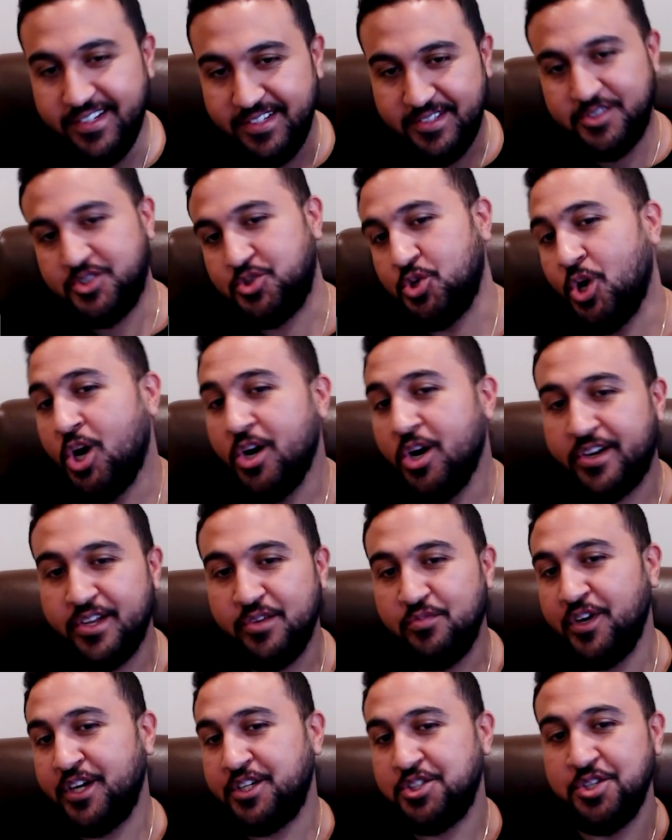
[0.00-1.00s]
Strong
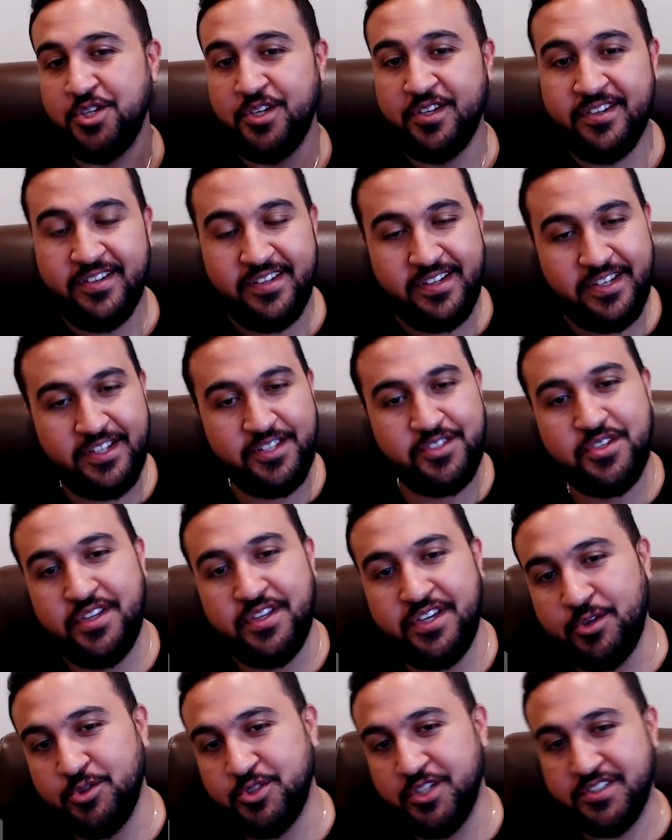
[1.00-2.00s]
conviction into
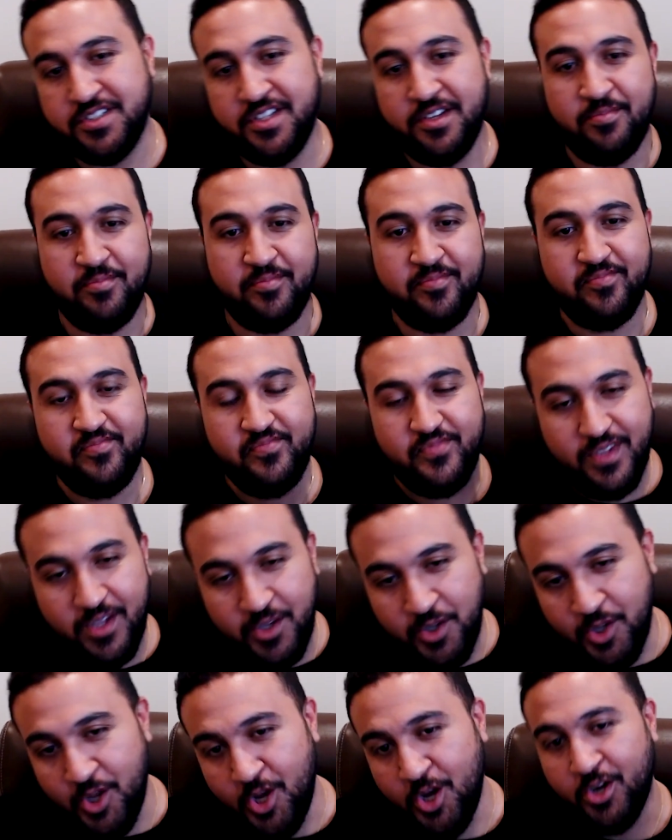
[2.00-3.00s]
the ecosystem, a
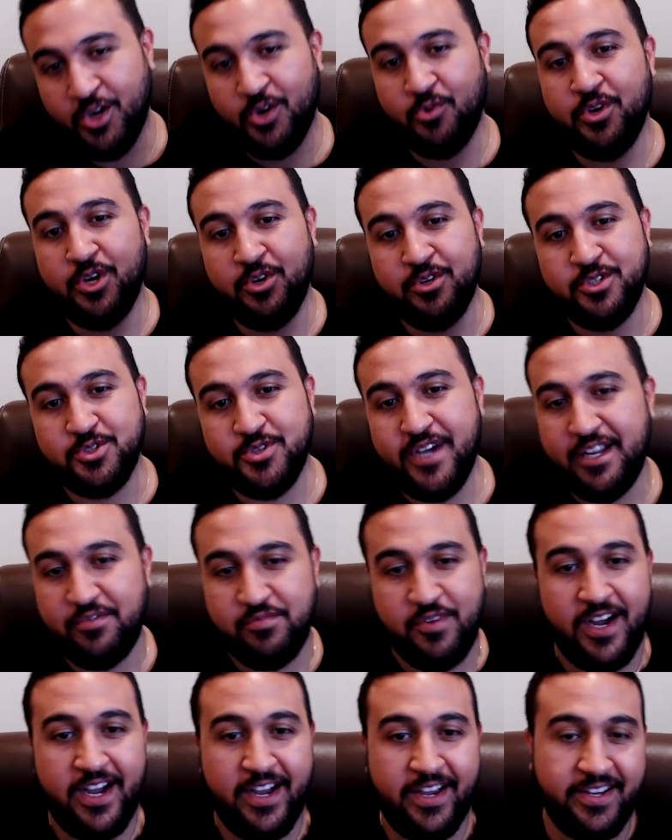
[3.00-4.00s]
long career in
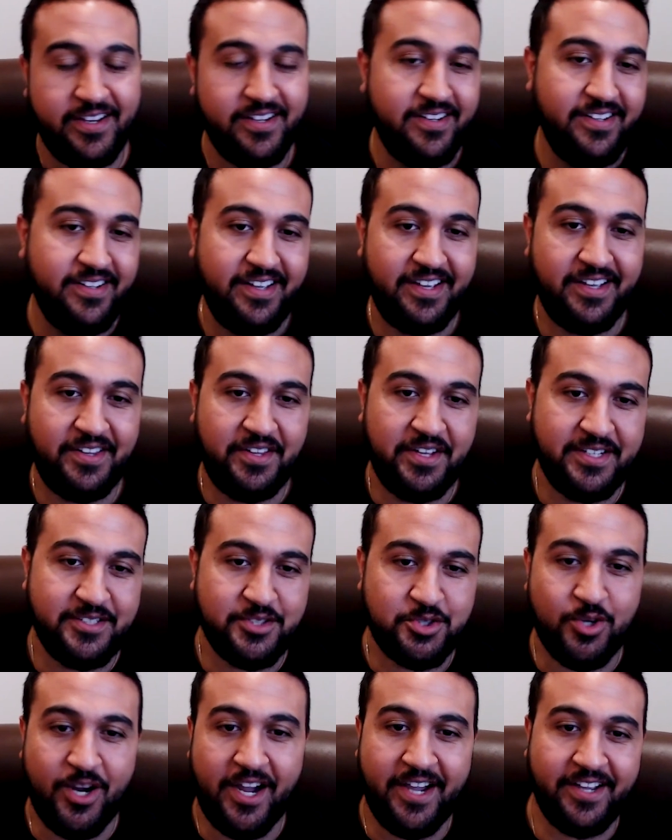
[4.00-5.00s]
TradFi, and then
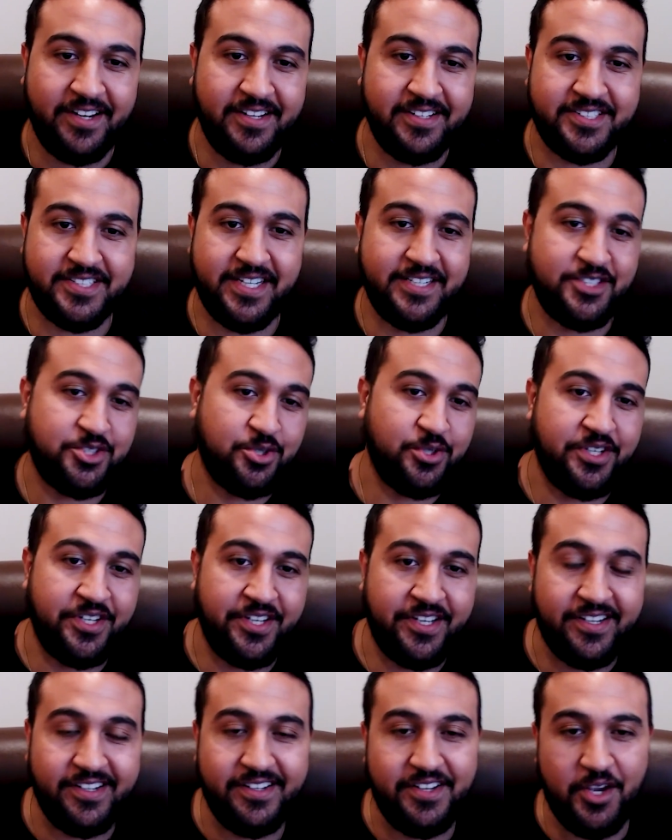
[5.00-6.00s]
trying to
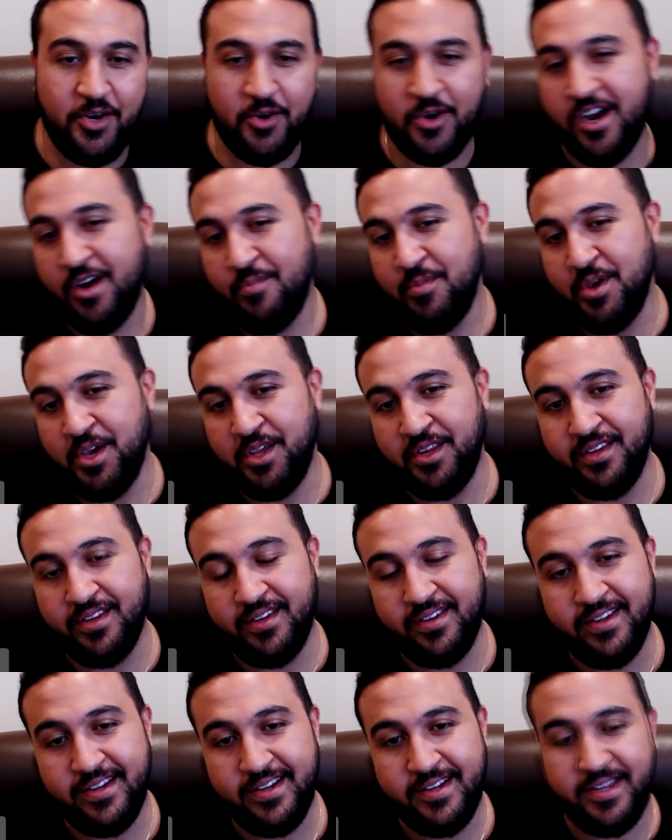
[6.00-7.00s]
essentially, come in
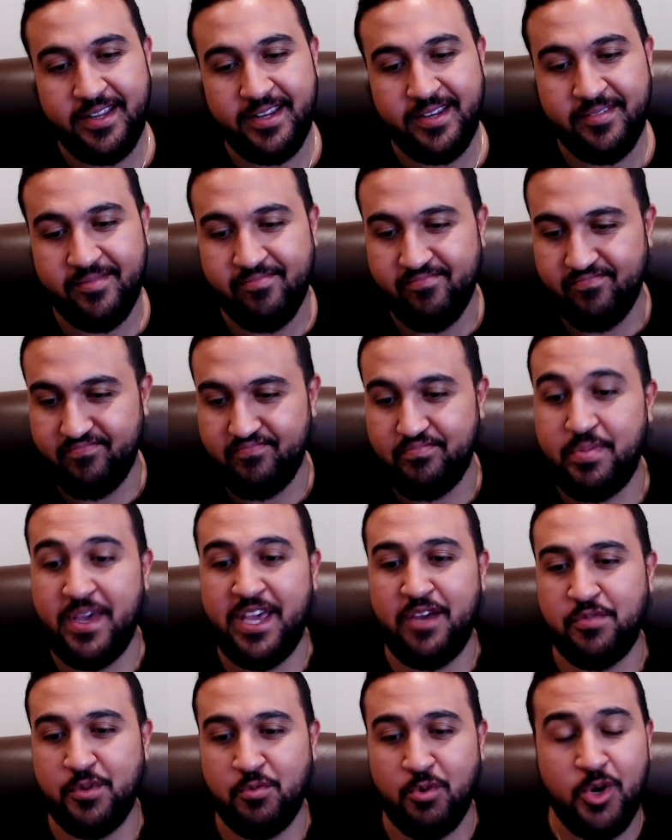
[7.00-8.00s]
and
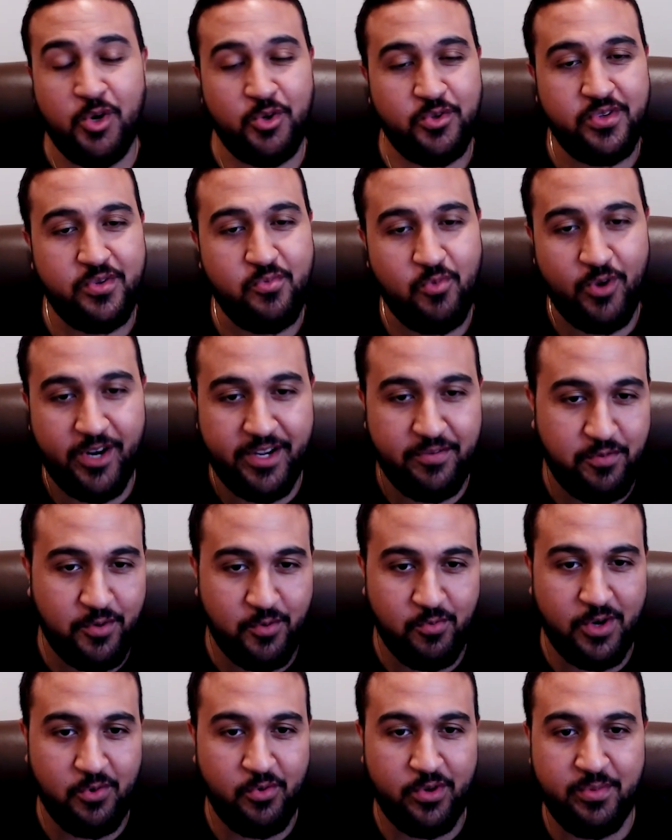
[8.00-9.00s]
pave the road, right, for
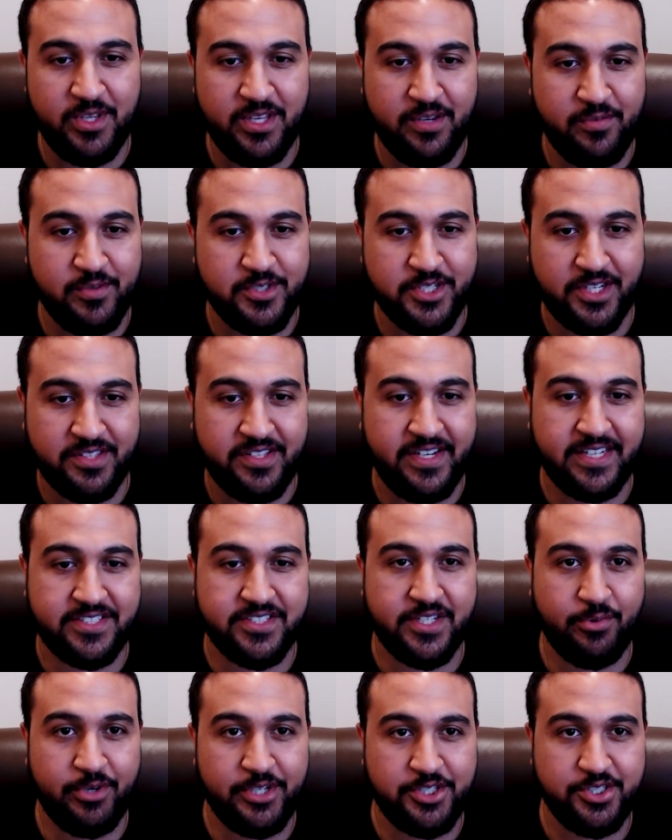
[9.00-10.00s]
what we believe is like the next
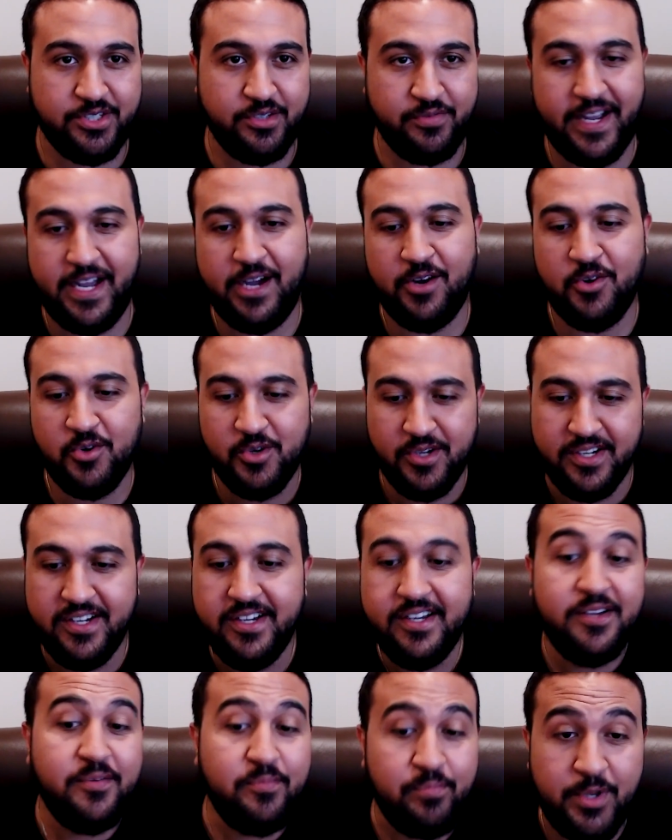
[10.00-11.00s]
iteration of how
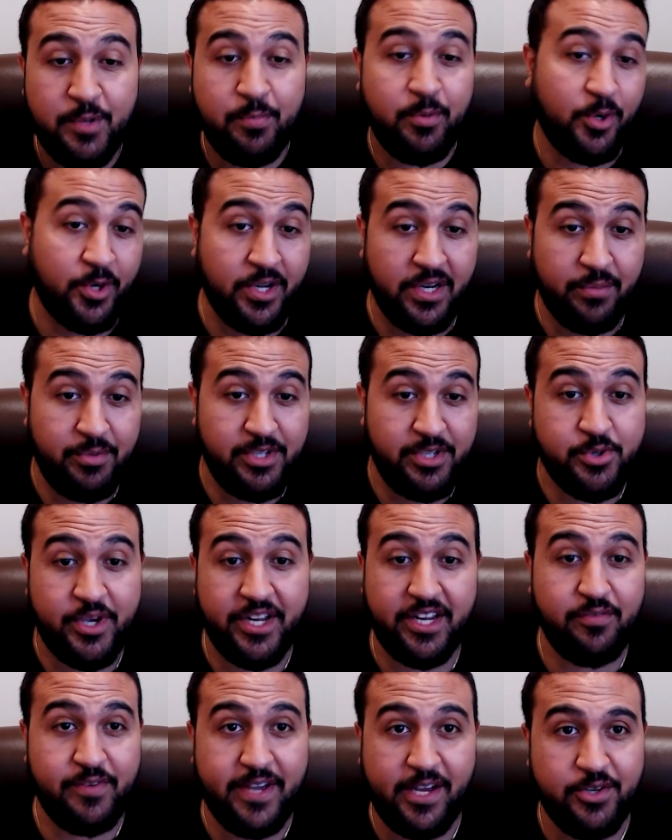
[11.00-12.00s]
people are going to be
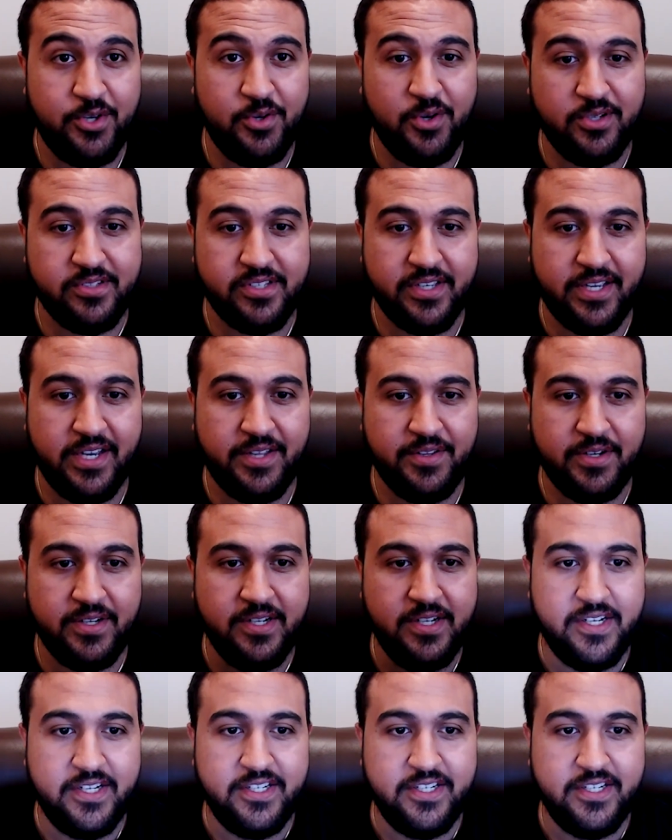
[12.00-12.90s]
trading value altogether.